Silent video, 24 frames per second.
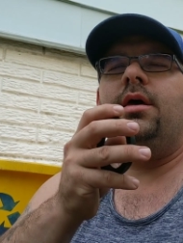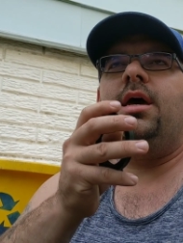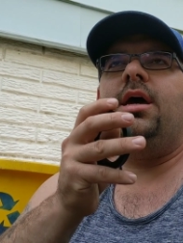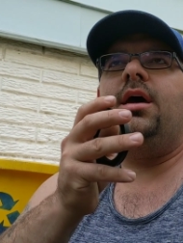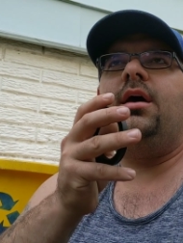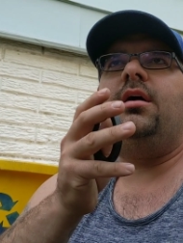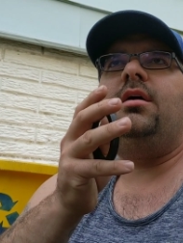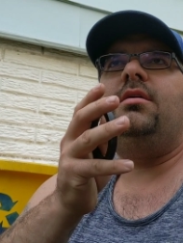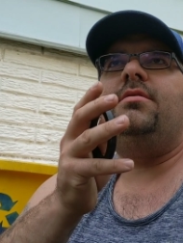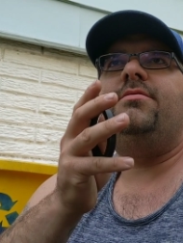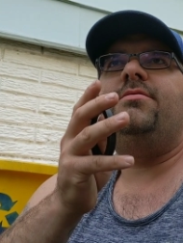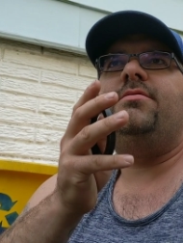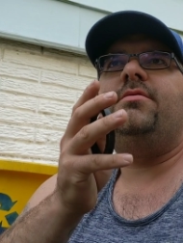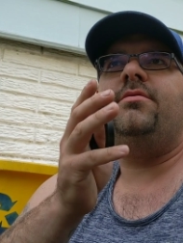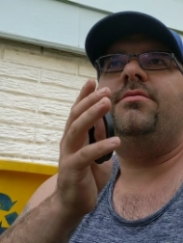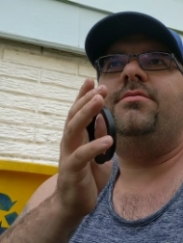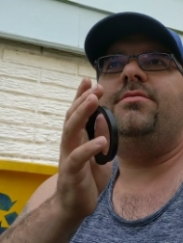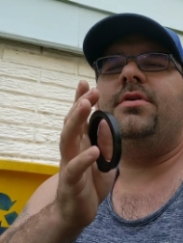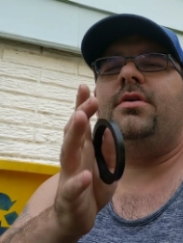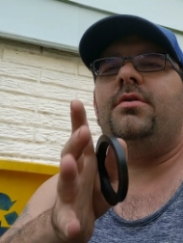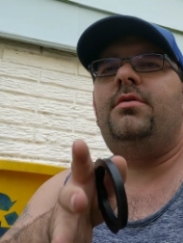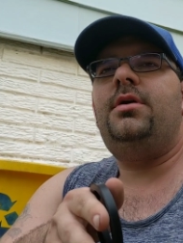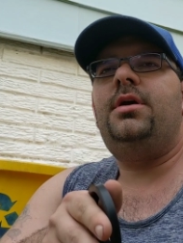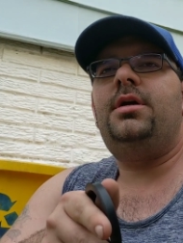They have
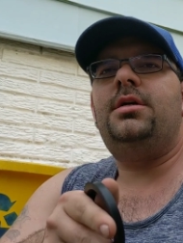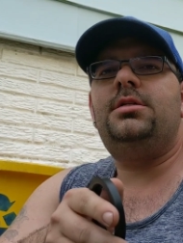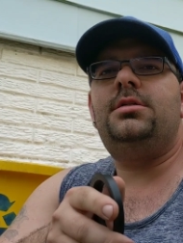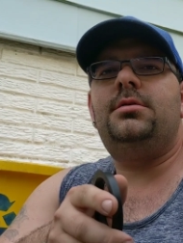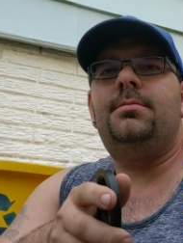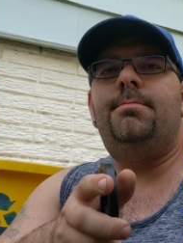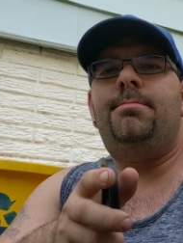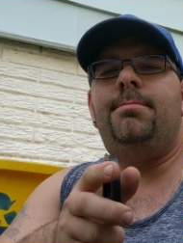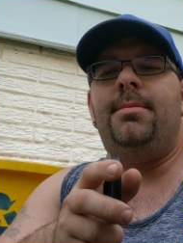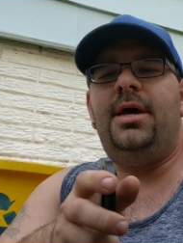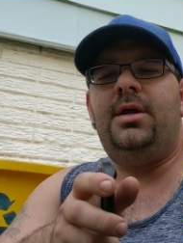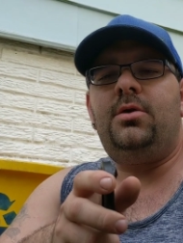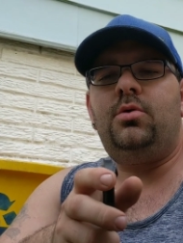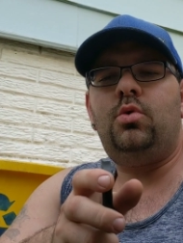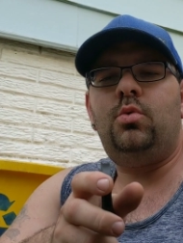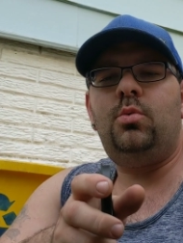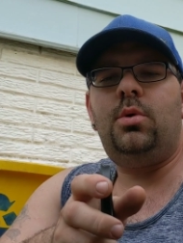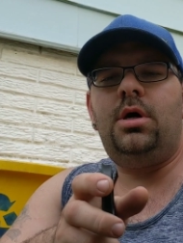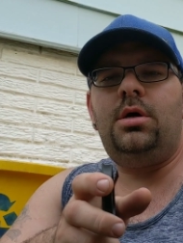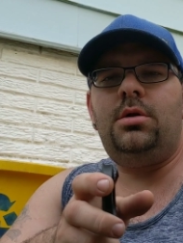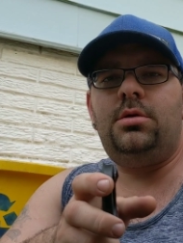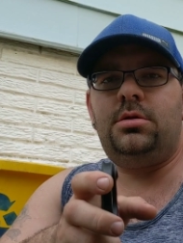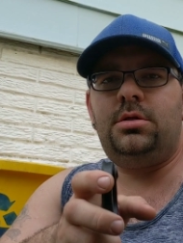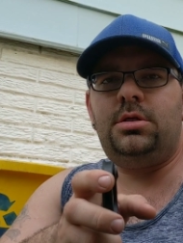various
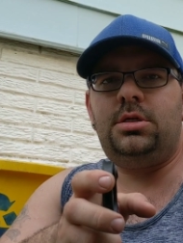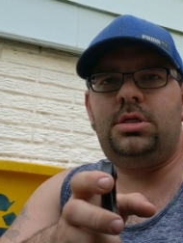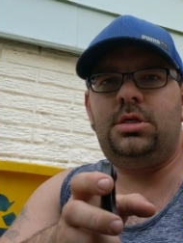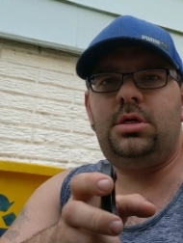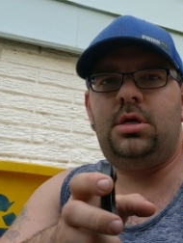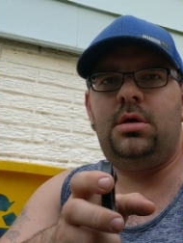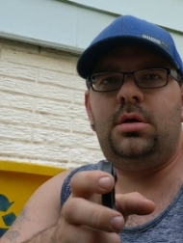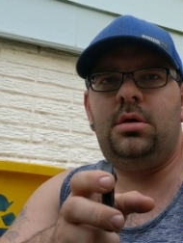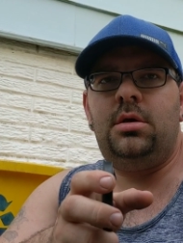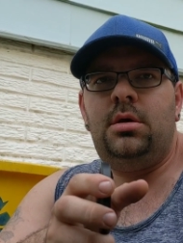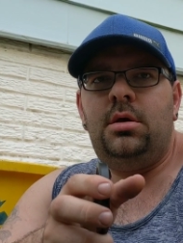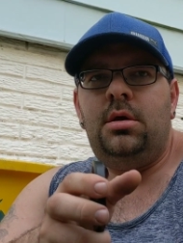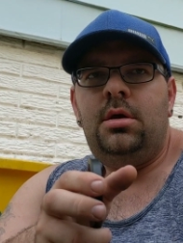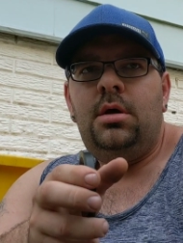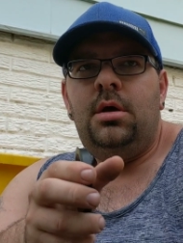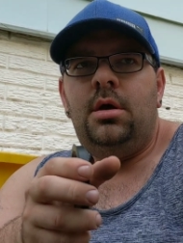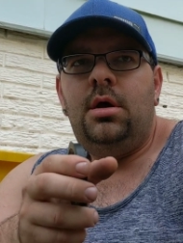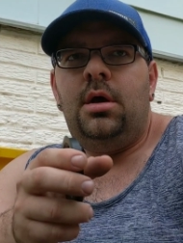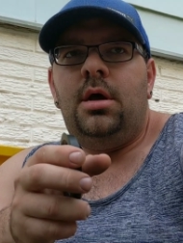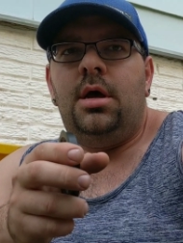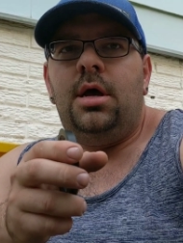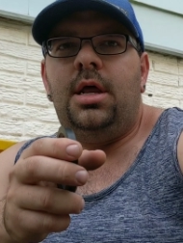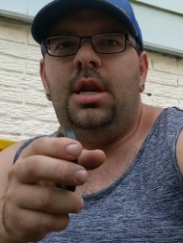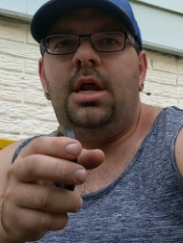metal ones.
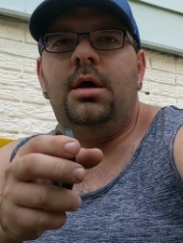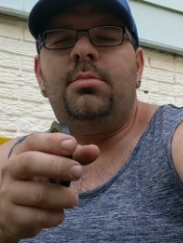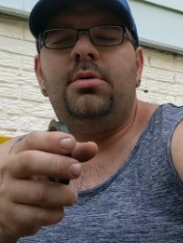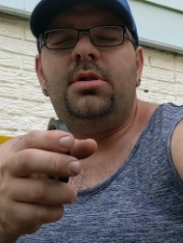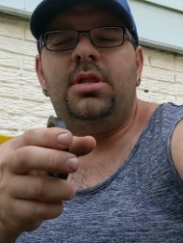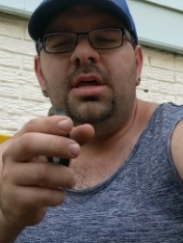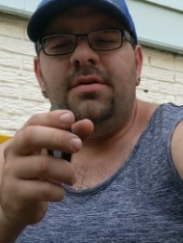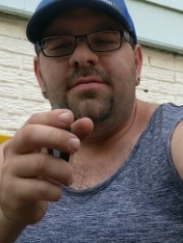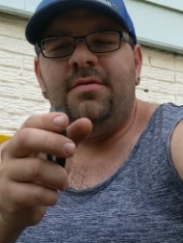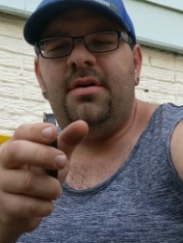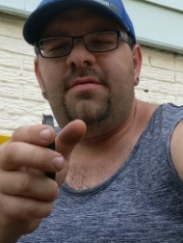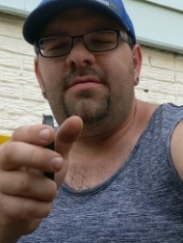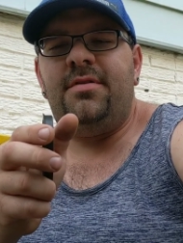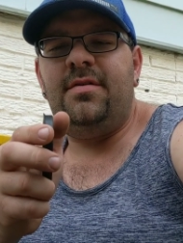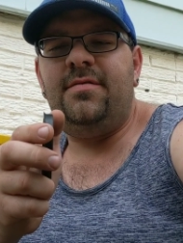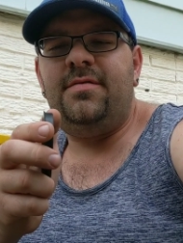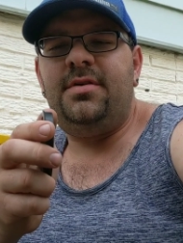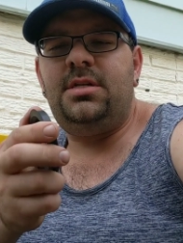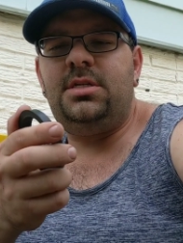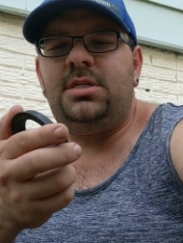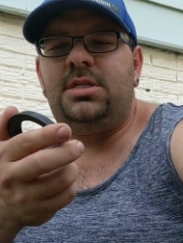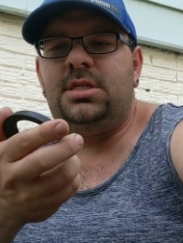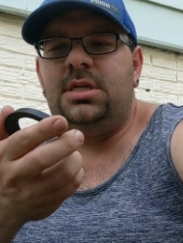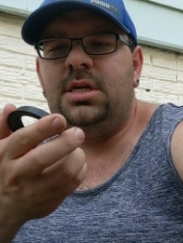And I believe I've
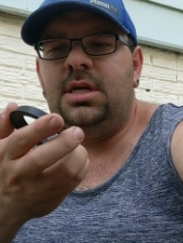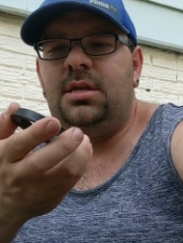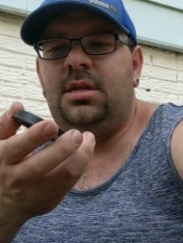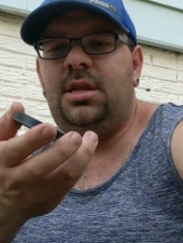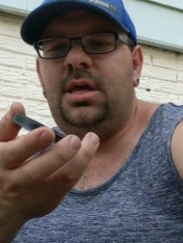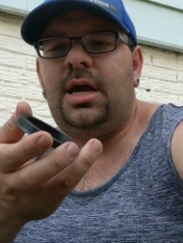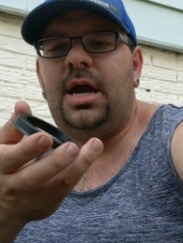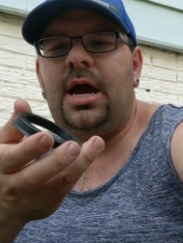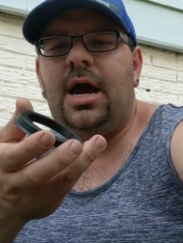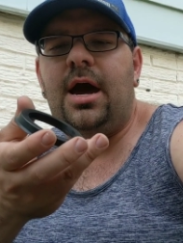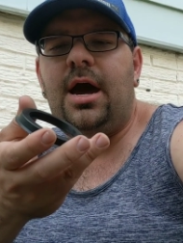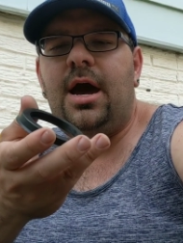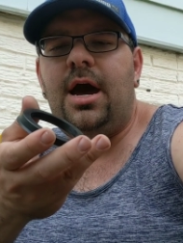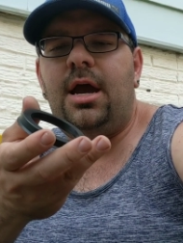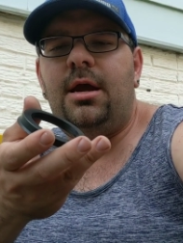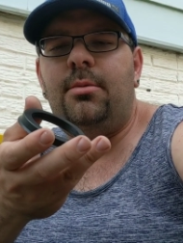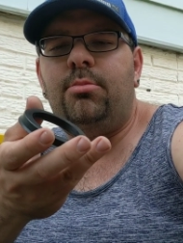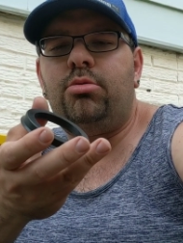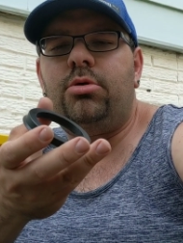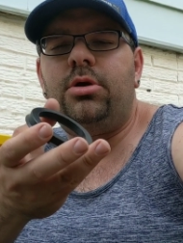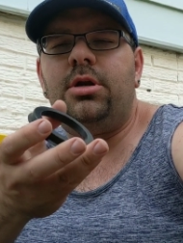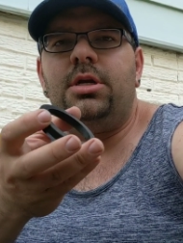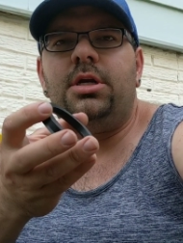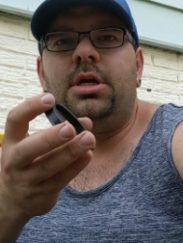even seen like a
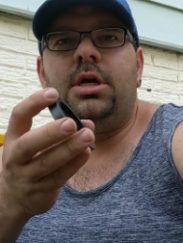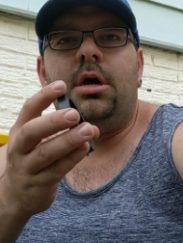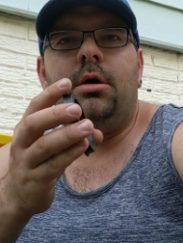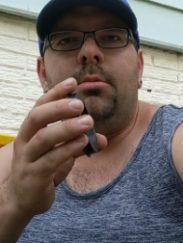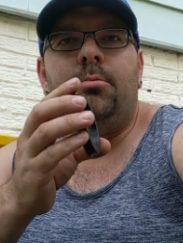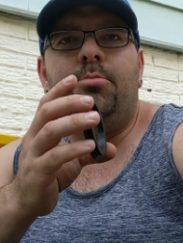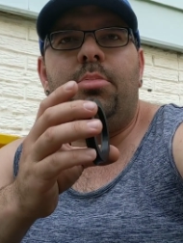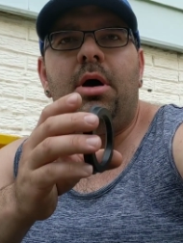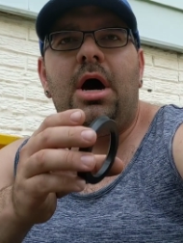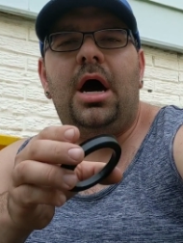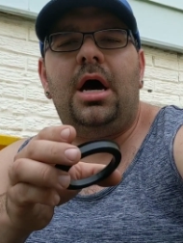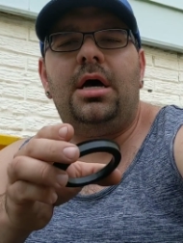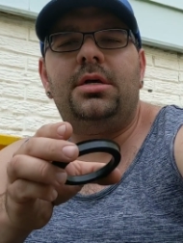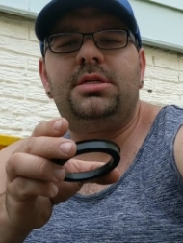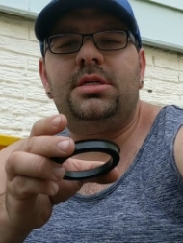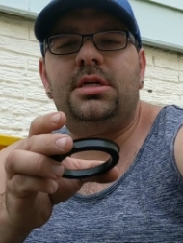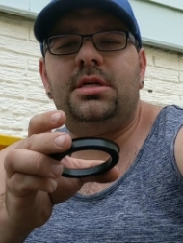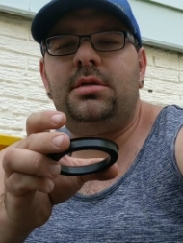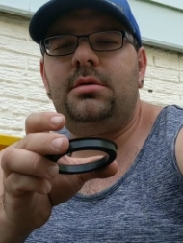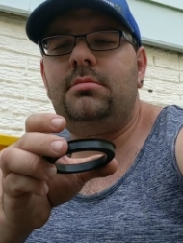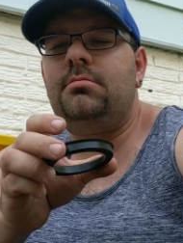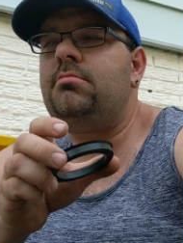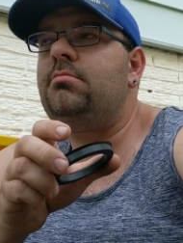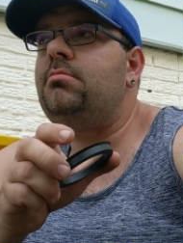hybrid
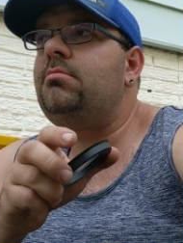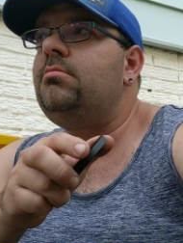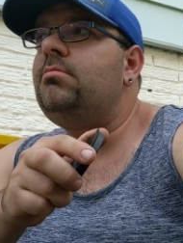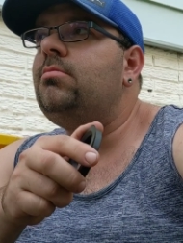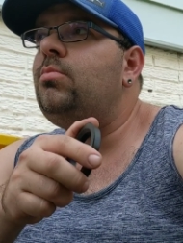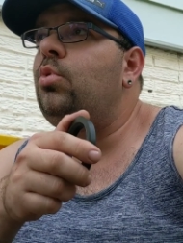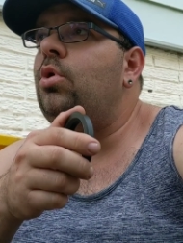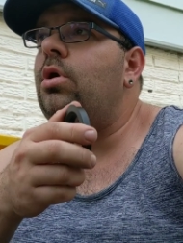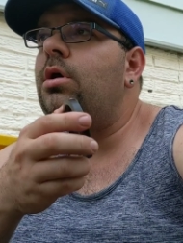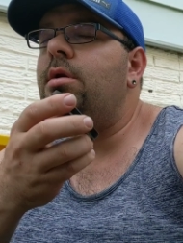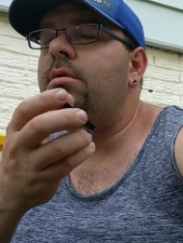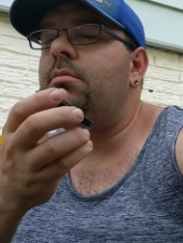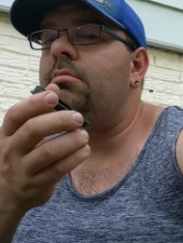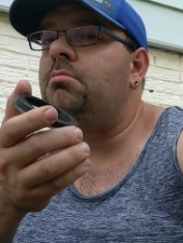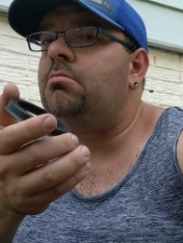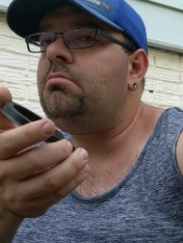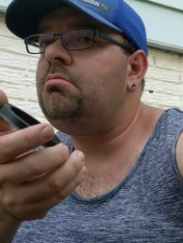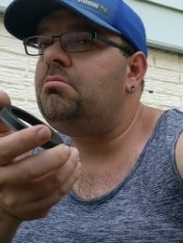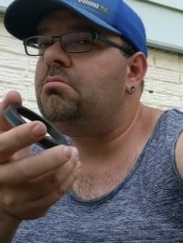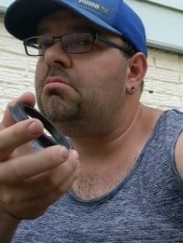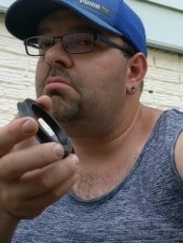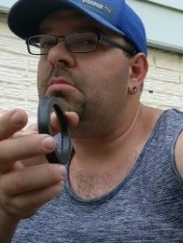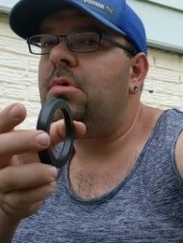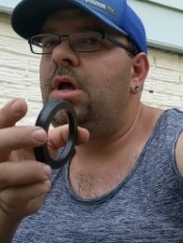composite
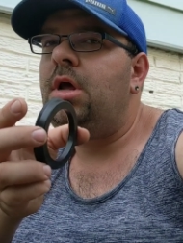one.